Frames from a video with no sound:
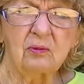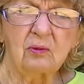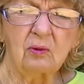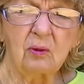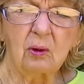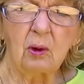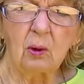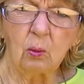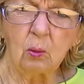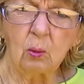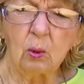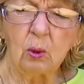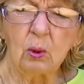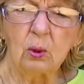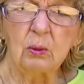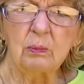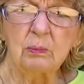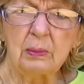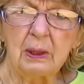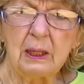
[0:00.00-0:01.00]
for a
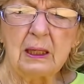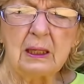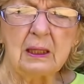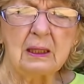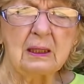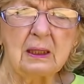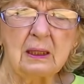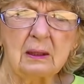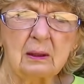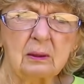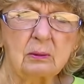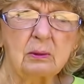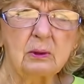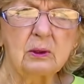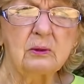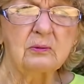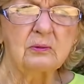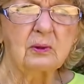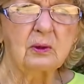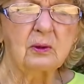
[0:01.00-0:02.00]
warm bed and a
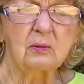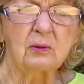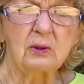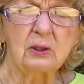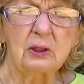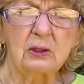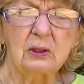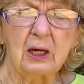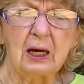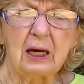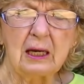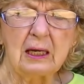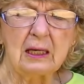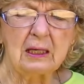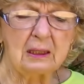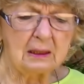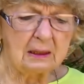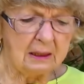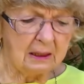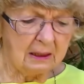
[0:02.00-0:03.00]
roof over your
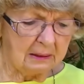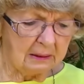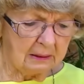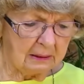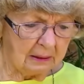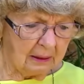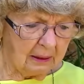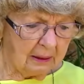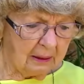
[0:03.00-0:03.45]
head and